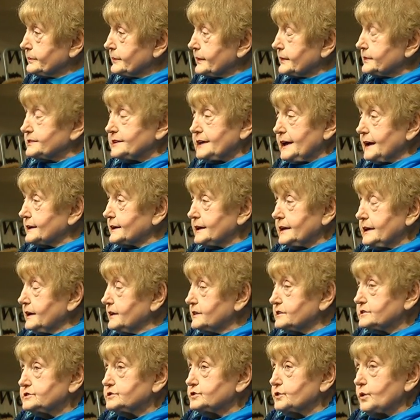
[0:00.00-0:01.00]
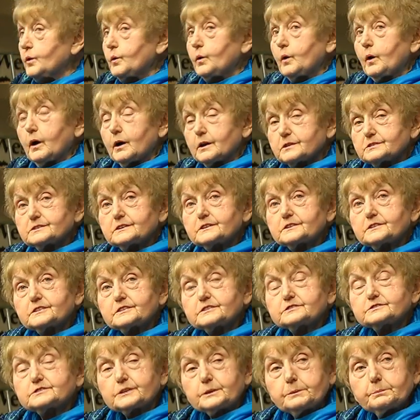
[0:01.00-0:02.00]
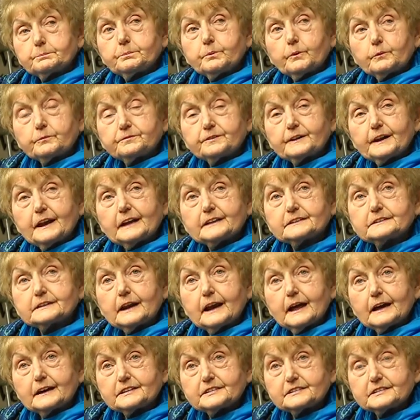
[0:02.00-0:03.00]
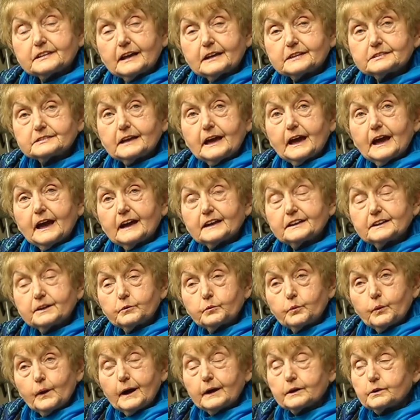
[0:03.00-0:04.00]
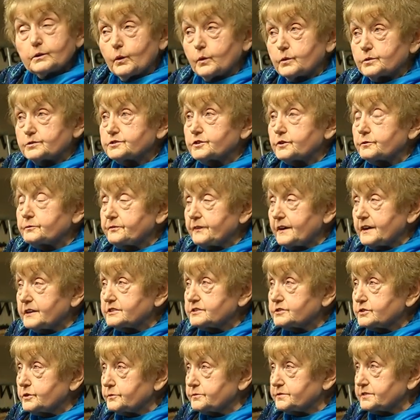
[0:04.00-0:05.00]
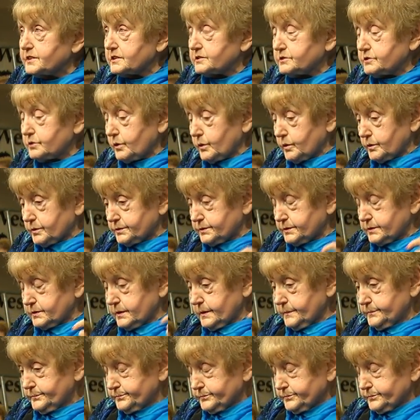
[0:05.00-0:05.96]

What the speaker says: There is no other strip of land like that anywhere on the face of this earth.